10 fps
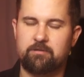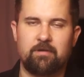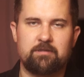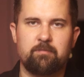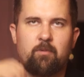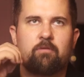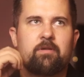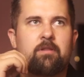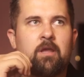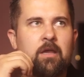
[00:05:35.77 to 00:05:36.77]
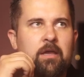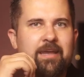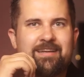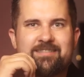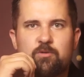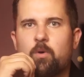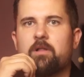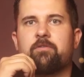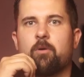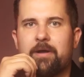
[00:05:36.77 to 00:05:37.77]
So that's more than
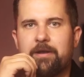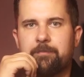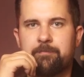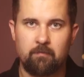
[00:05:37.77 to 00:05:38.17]
x12 your money.